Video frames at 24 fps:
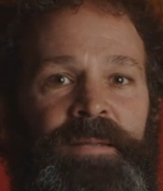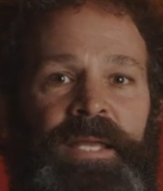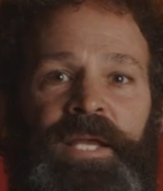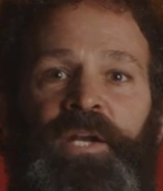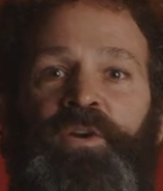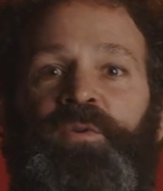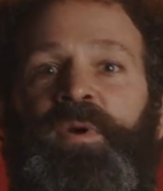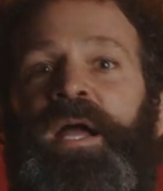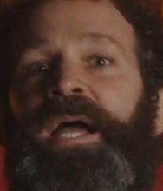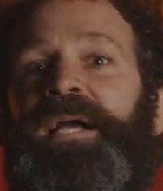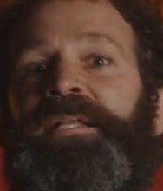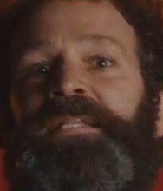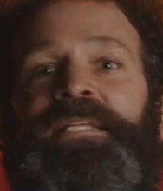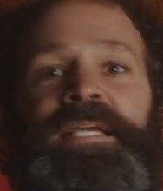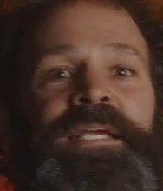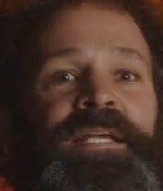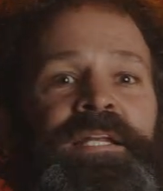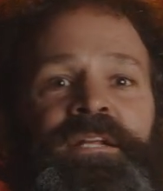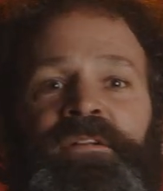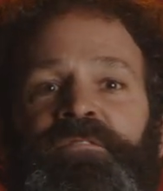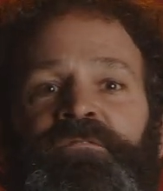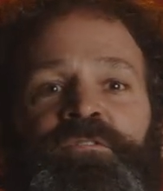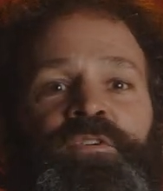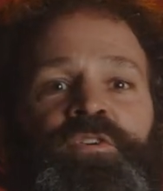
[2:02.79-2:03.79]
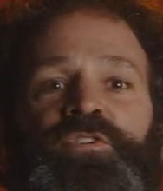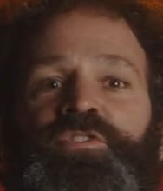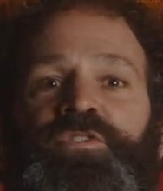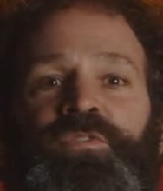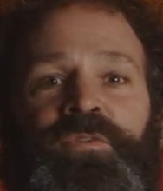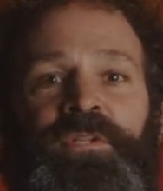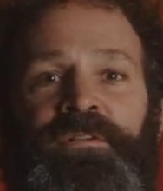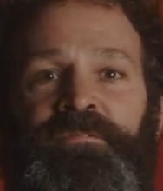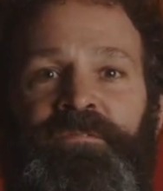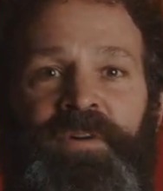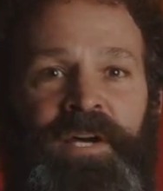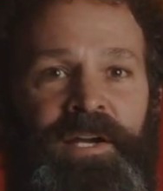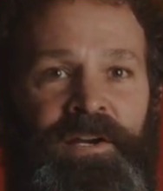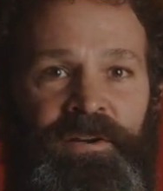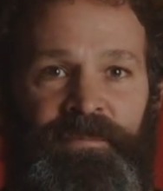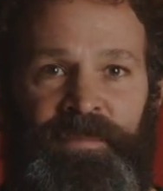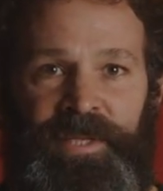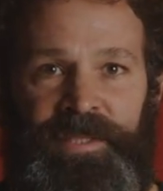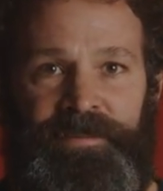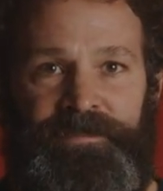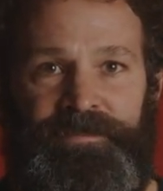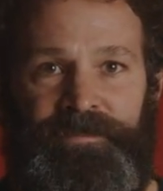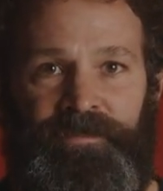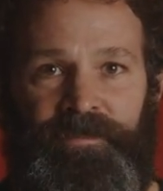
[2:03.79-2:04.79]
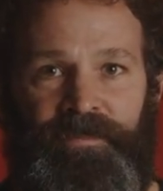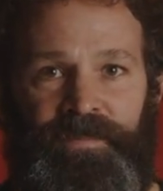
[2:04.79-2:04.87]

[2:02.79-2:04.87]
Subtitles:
interacting in a virtual environment.